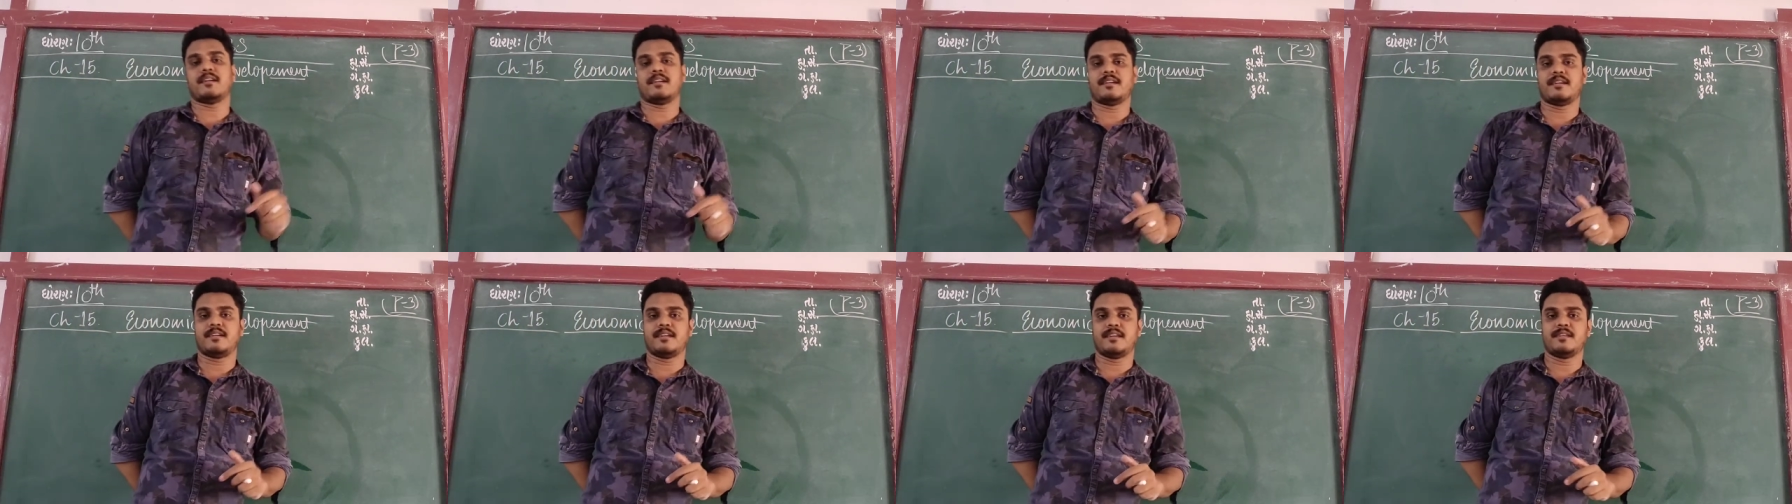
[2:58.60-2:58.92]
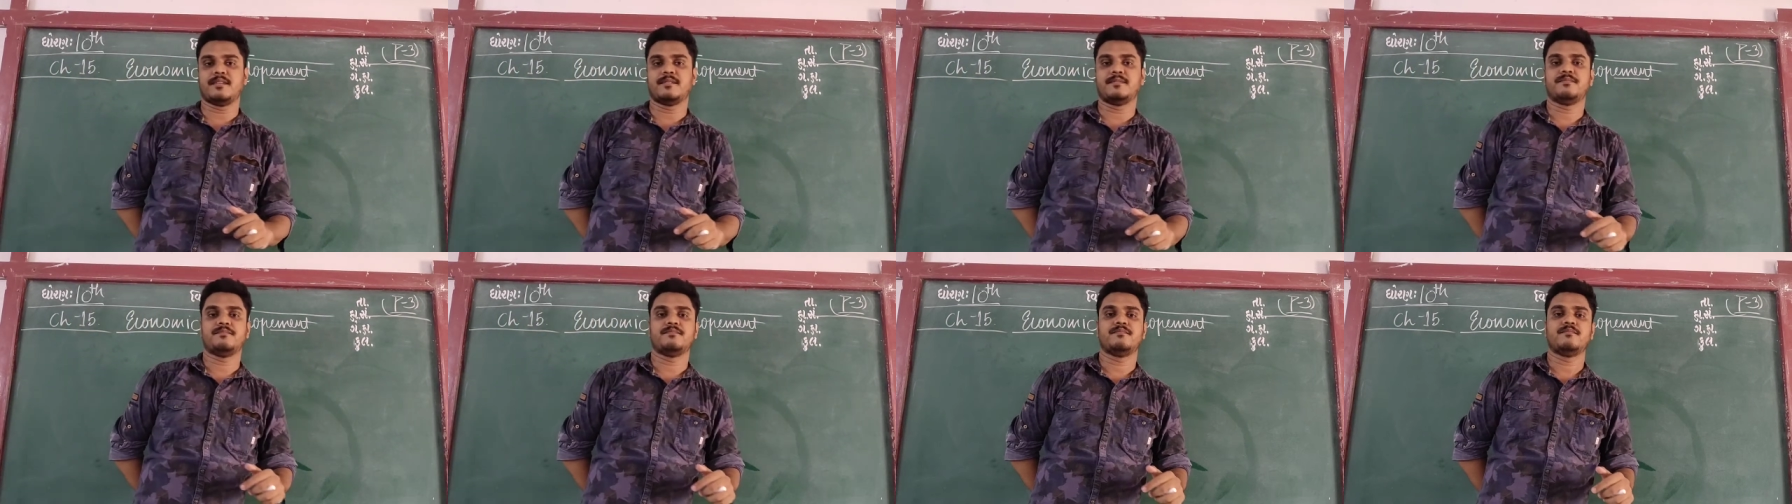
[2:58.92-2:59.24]
country.
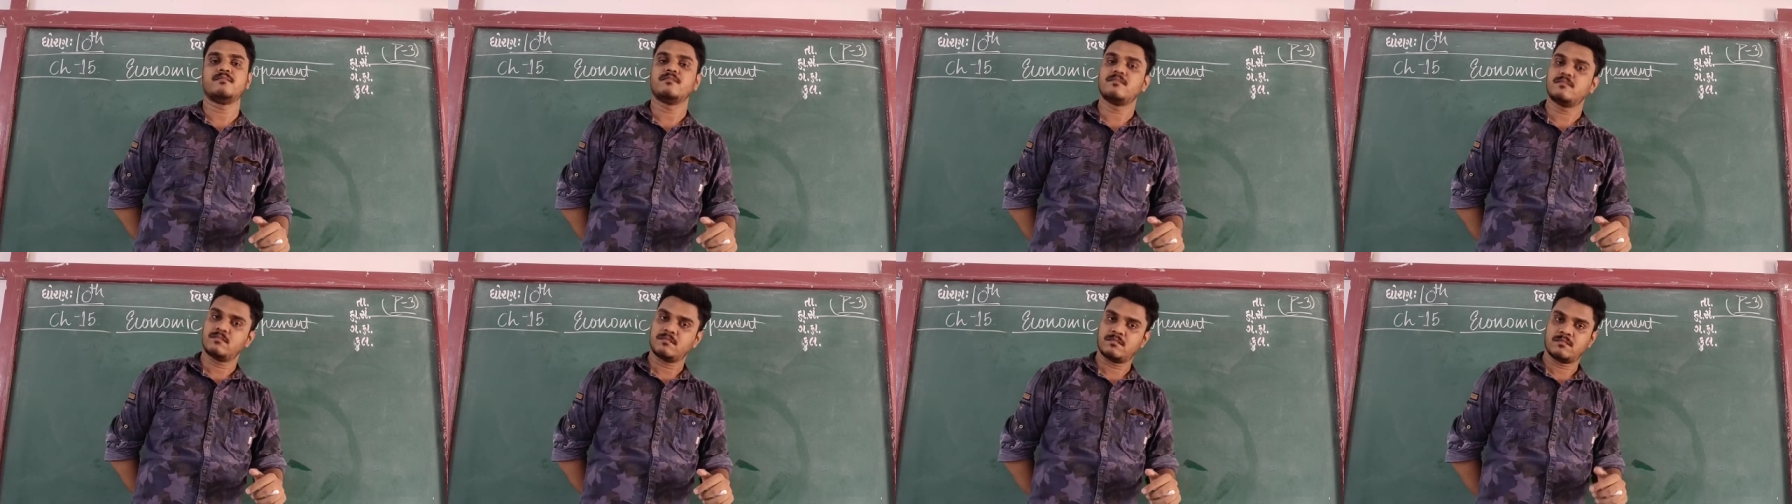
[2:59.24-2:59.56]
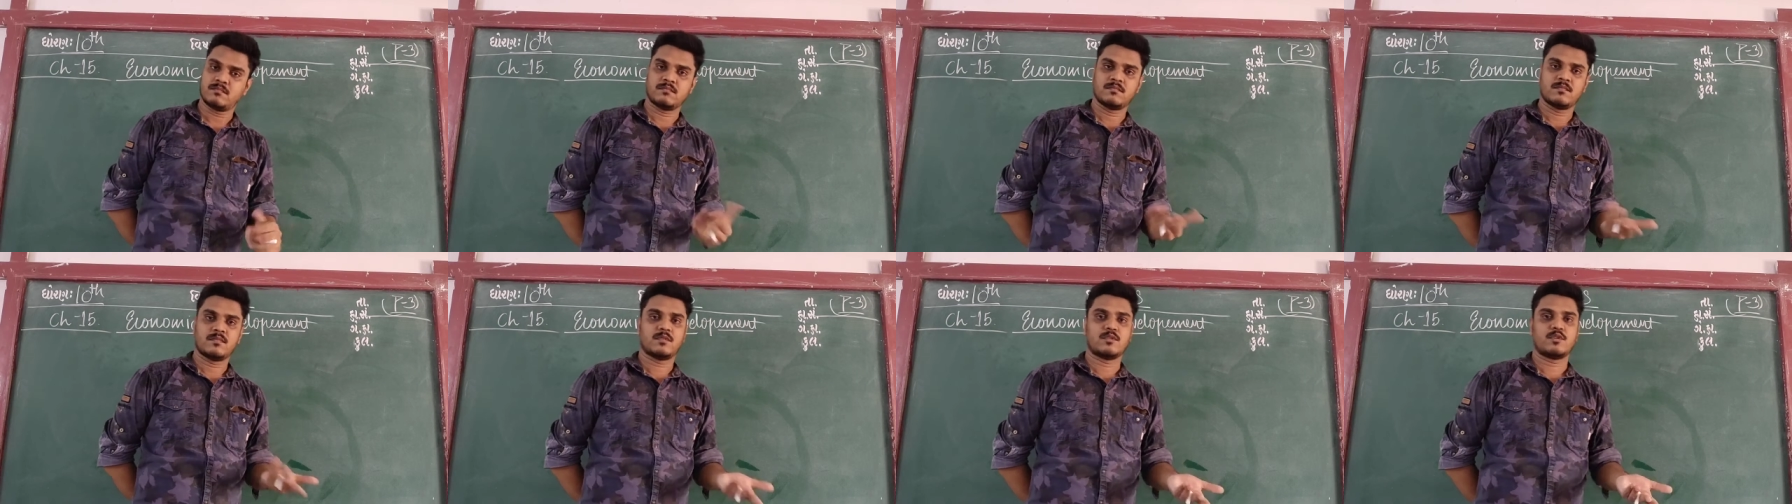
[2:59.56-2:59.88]

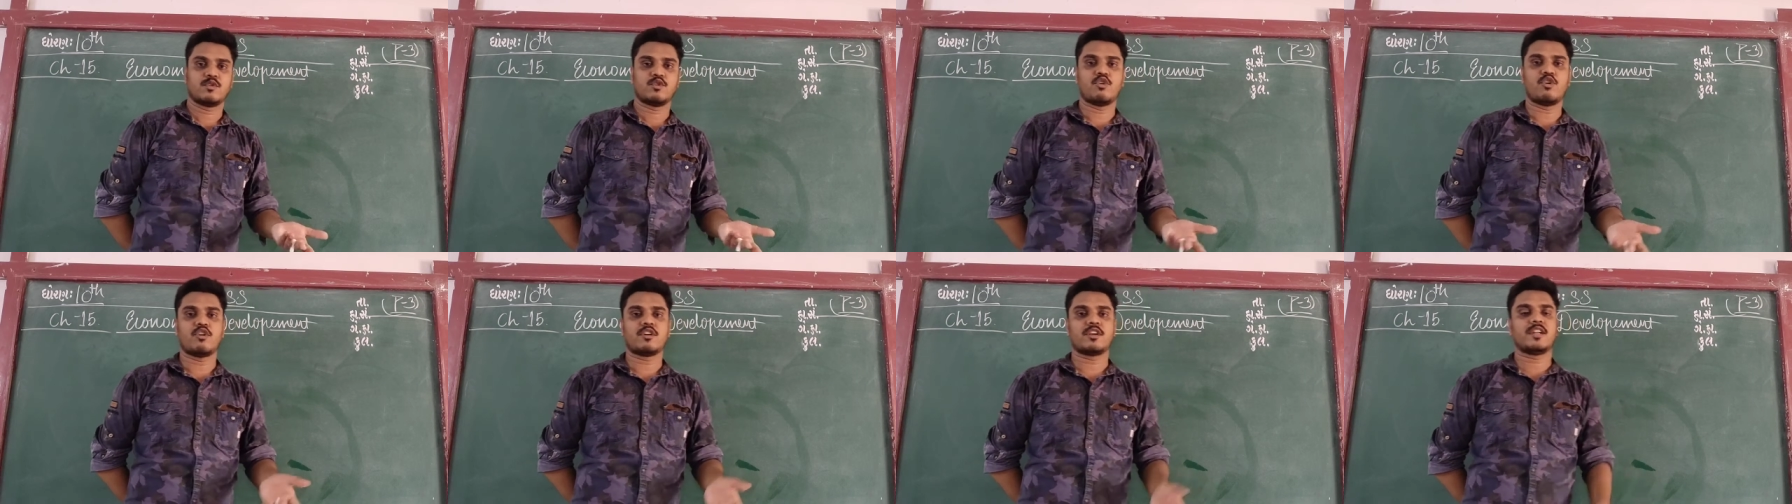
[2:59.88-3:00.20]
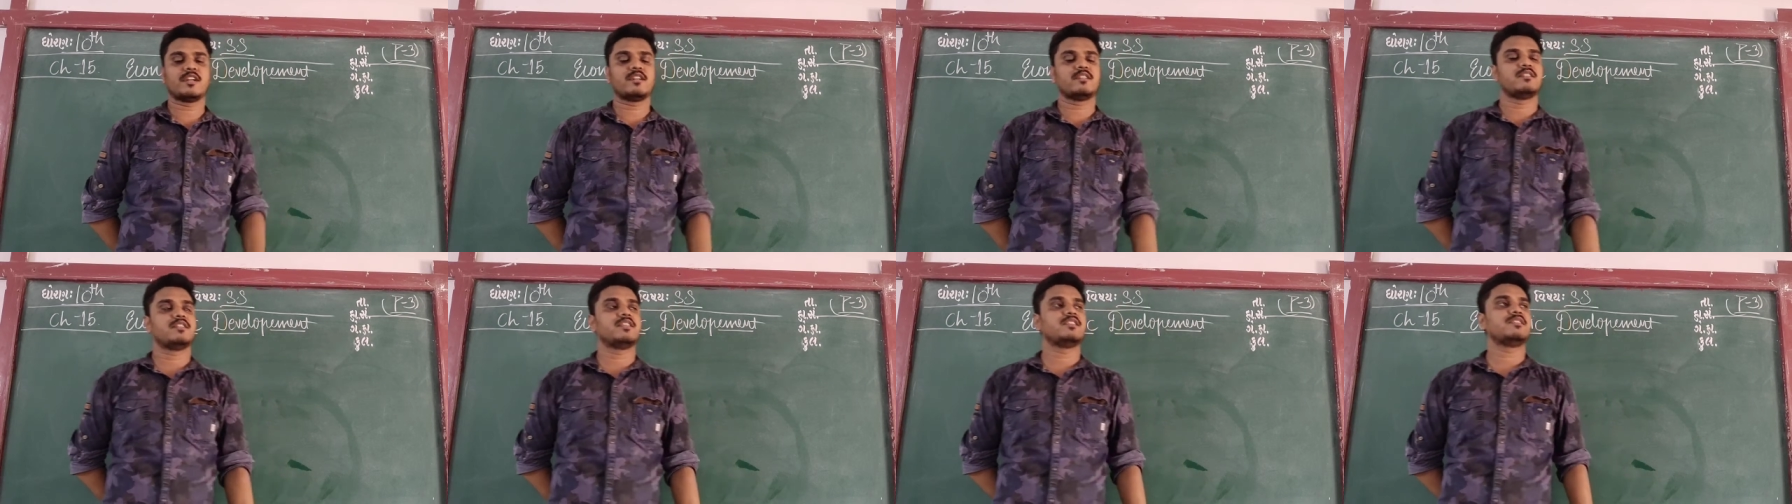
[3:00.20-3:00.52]
Got it?